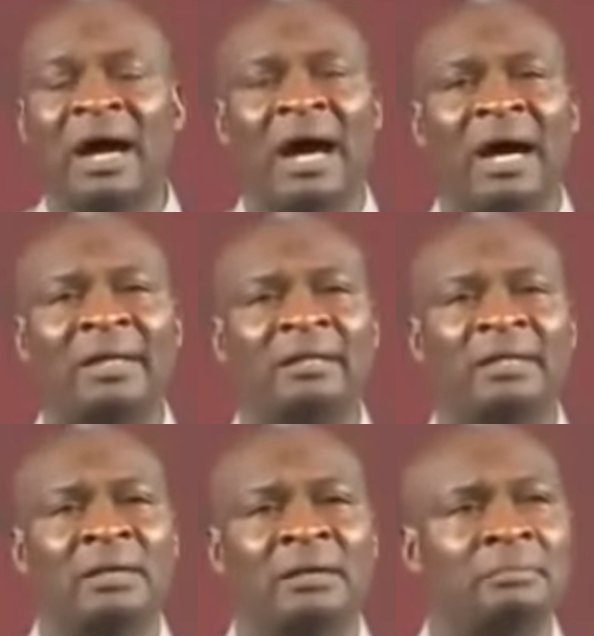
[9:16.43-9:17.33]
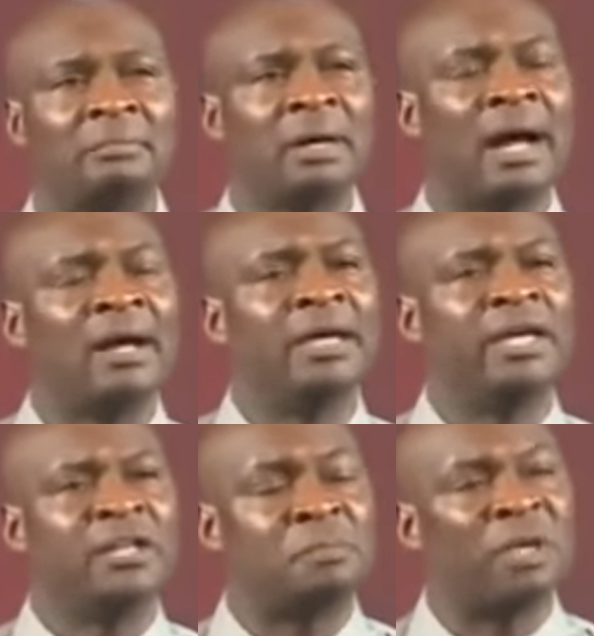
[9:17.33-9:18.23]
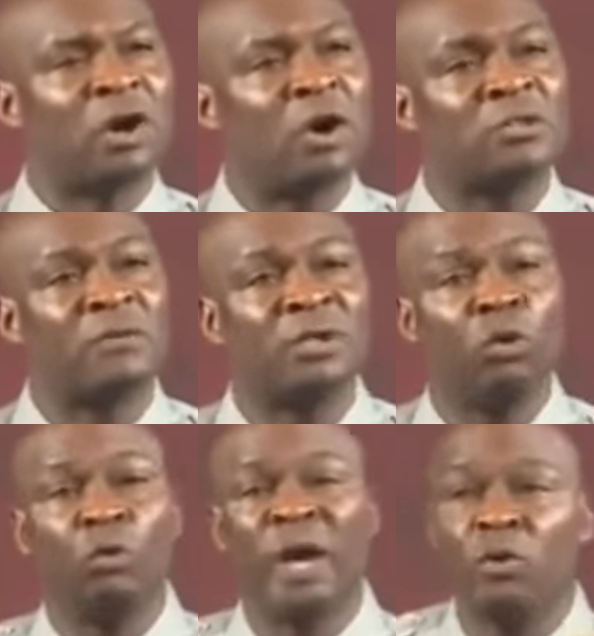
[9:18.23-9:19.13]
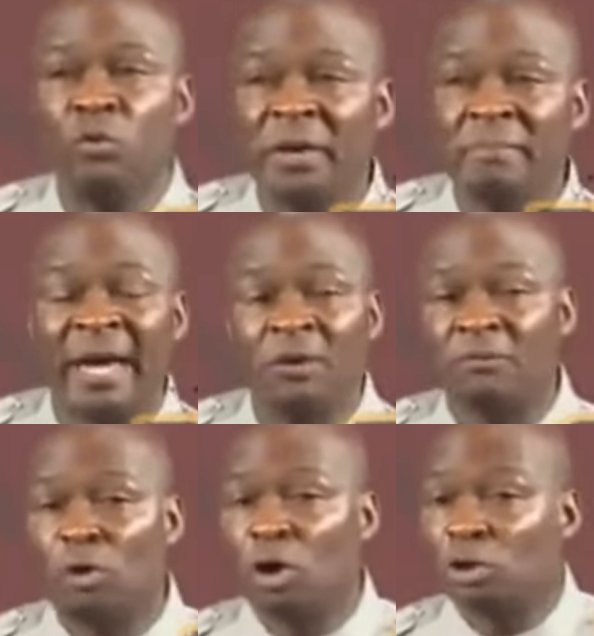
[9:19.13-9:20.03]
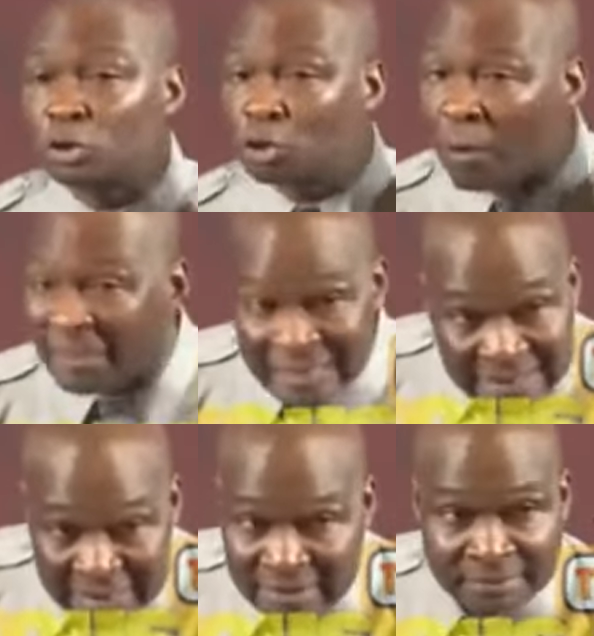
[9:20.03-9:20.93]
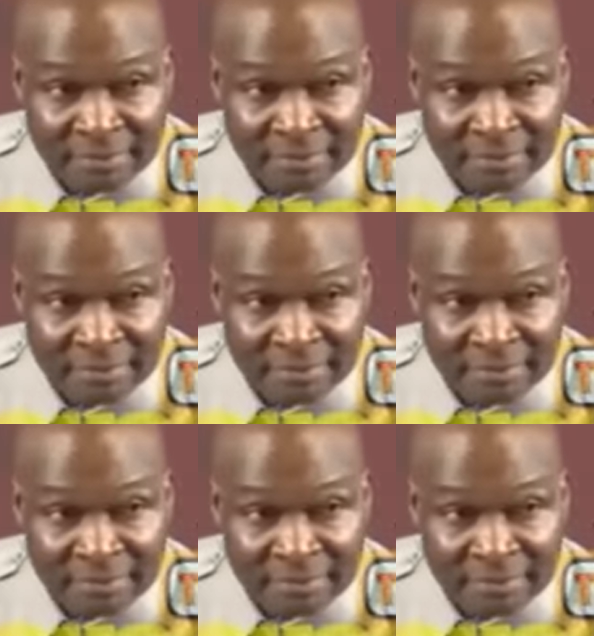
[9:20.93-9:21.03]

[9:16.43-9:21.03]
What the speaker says: and is because of the way we men of God drum it.